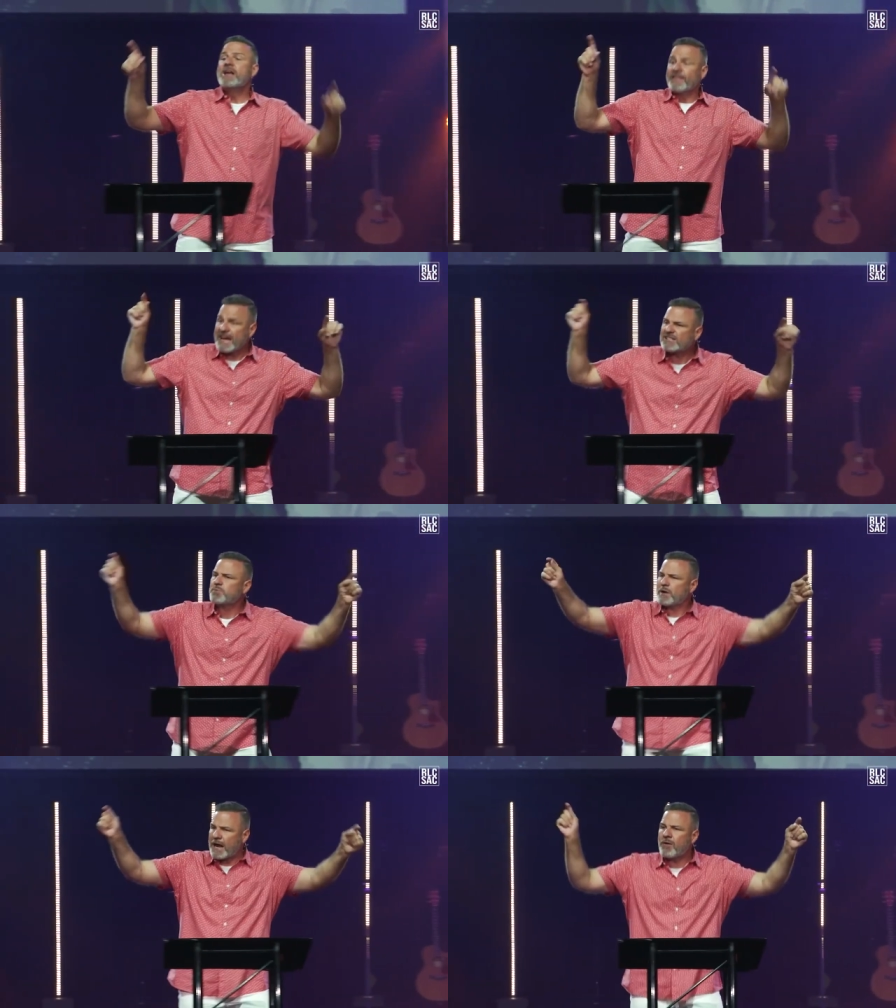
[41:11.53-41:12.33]
That's
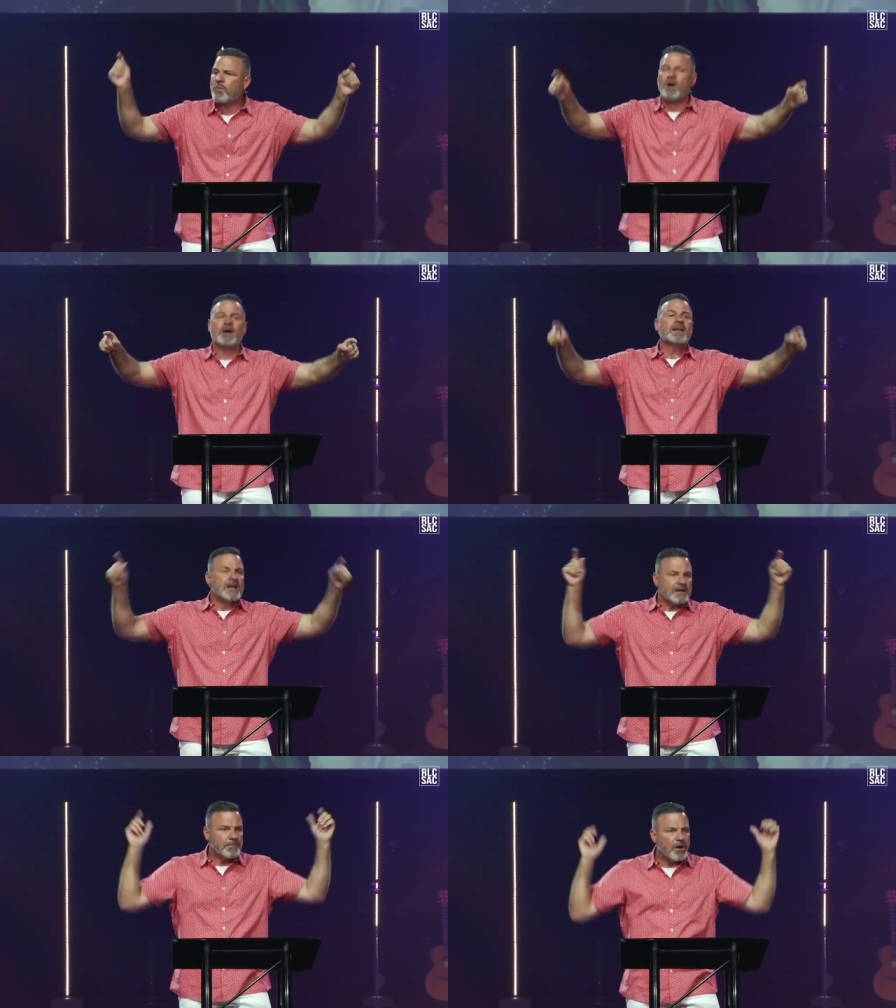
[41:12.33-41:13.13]
what I want.
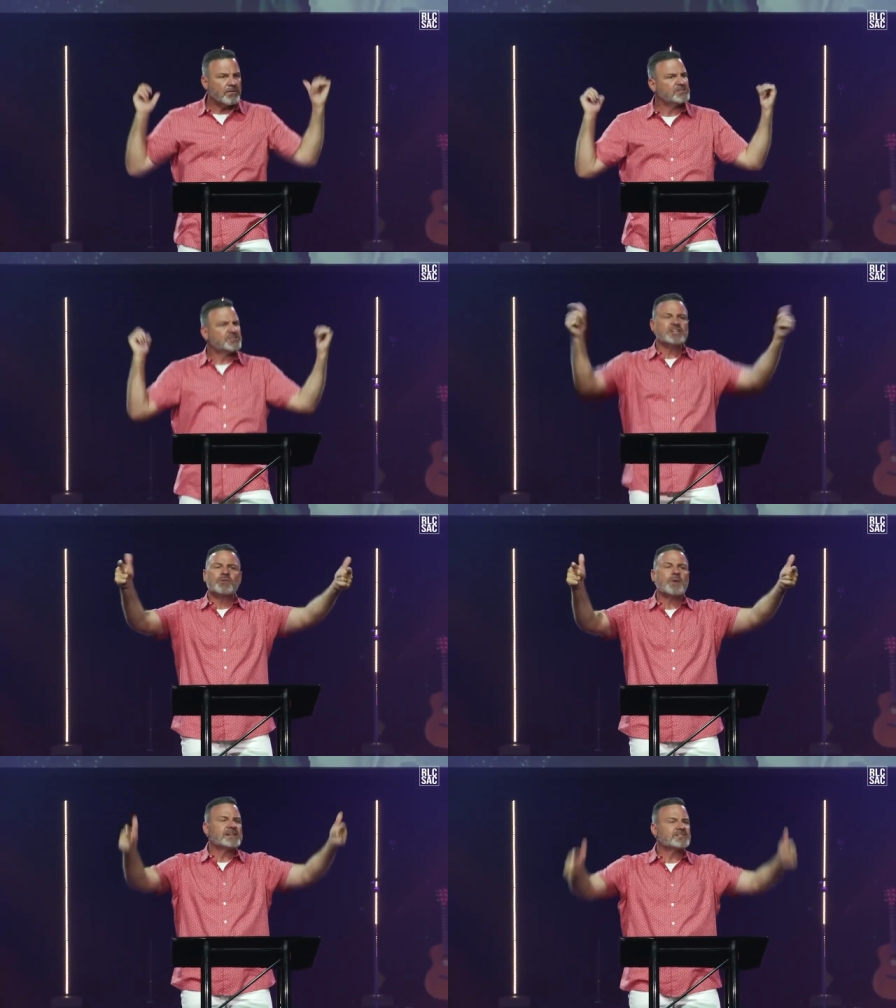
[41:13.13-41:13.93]
Come on, the
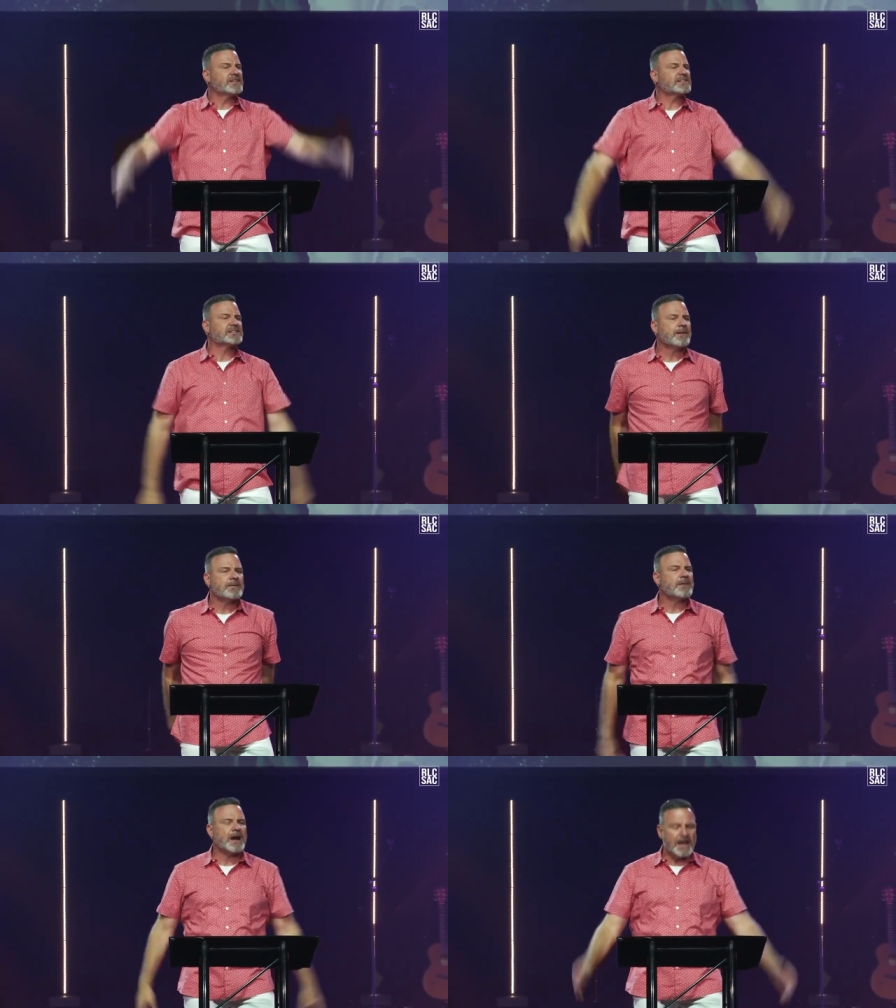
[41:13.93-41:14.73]
generation that's
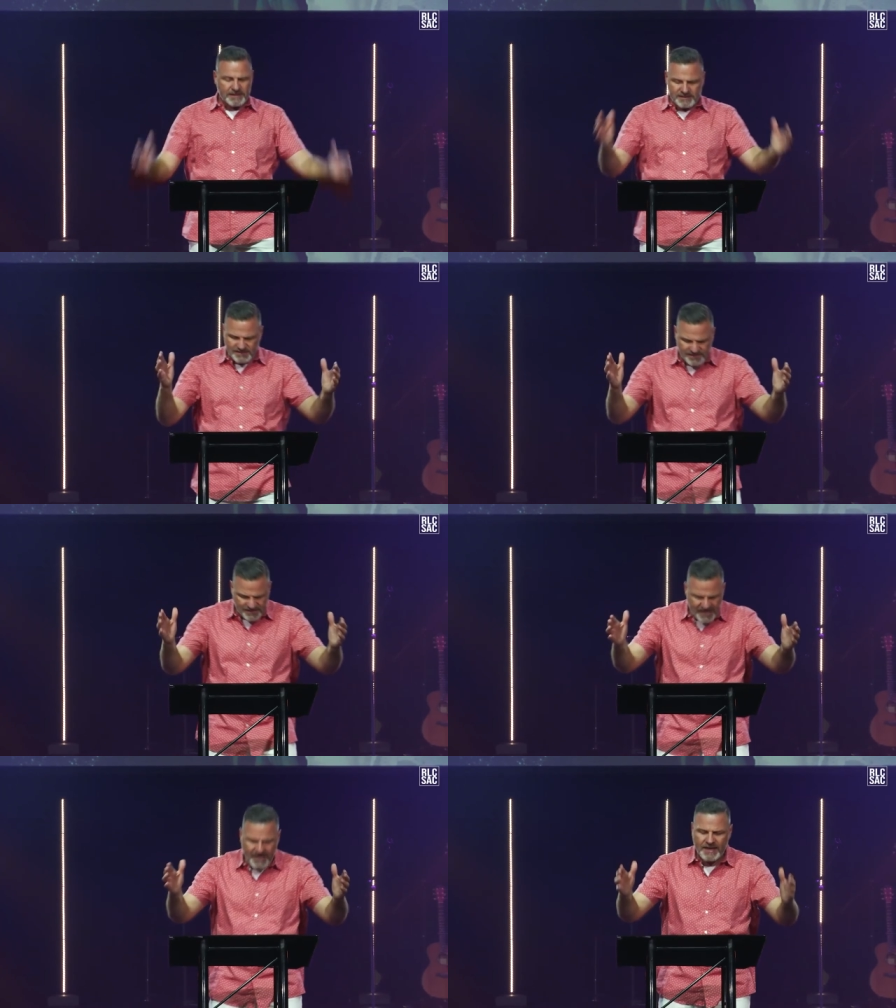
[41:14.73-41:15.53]
coming behind us to
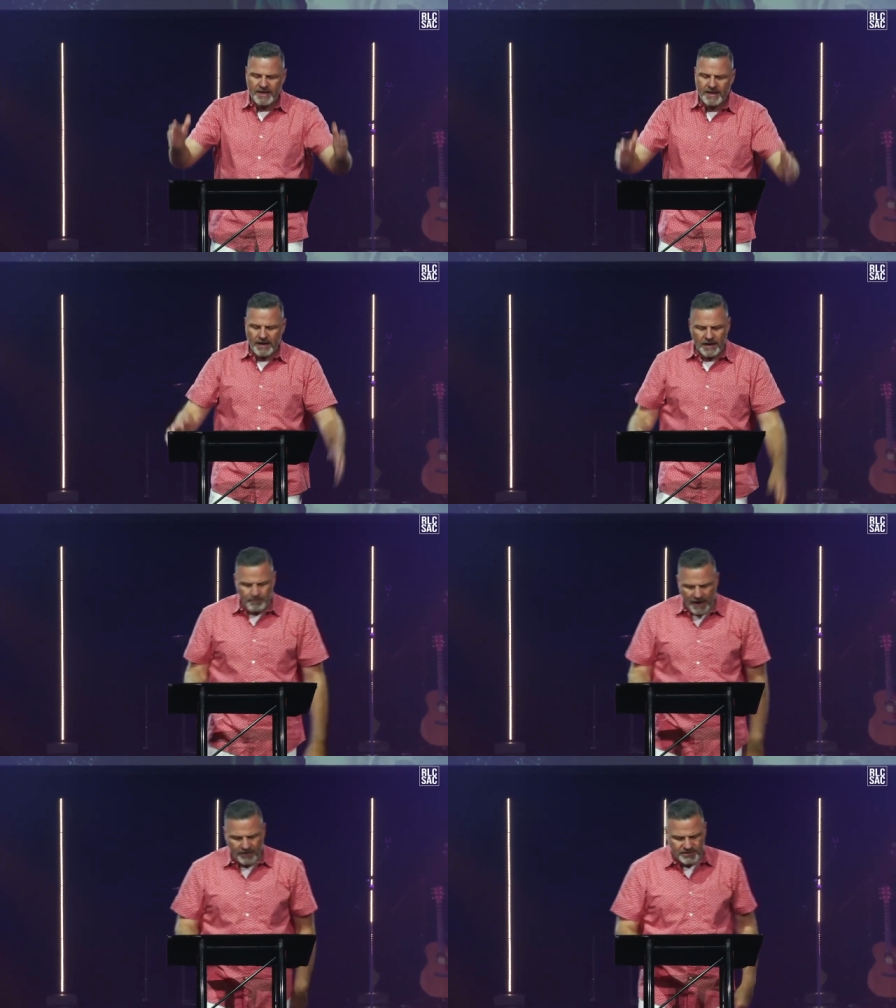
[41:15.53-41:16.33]
say
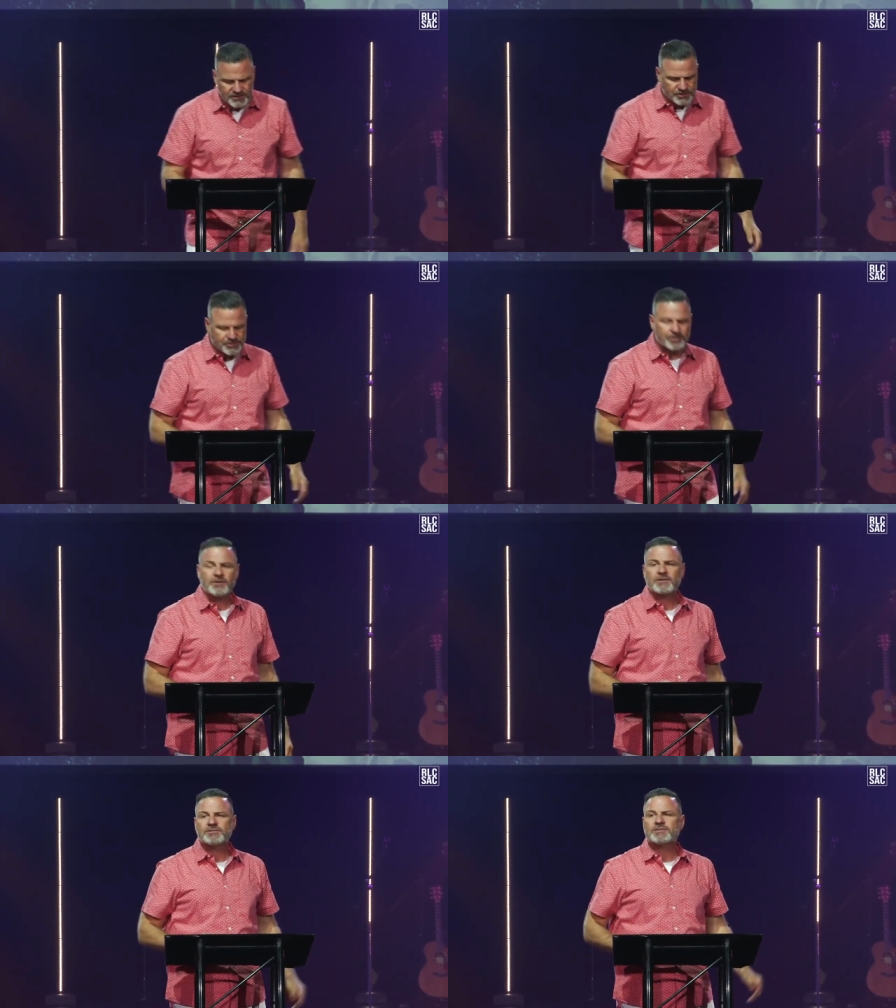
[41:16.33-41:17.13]
about this
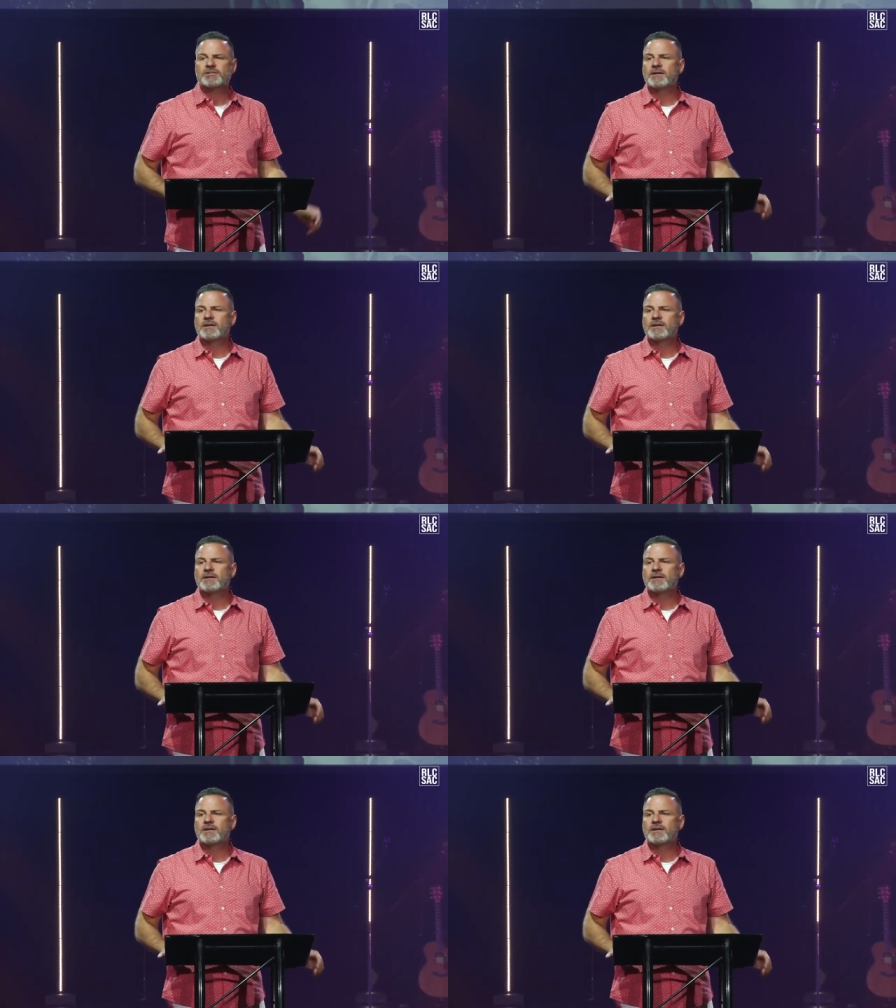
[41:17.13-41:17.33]
church.